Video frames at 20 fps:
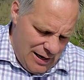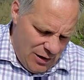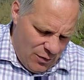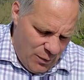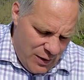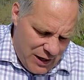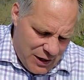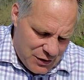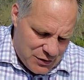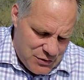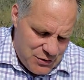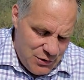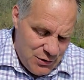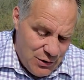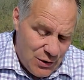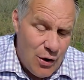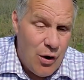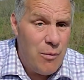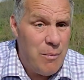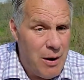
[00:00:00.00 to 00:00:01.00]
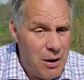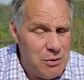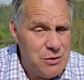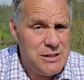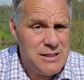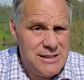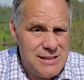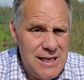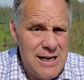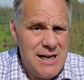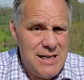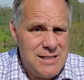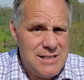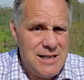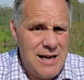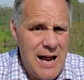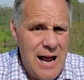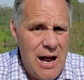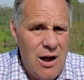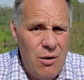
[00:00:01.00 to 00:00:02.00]
a week or two ago about seeds
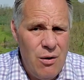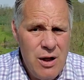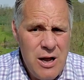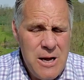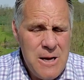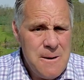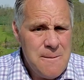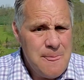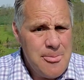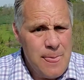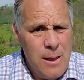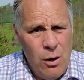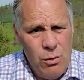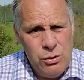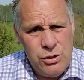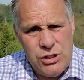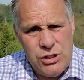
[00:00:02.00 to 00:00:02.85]
and how those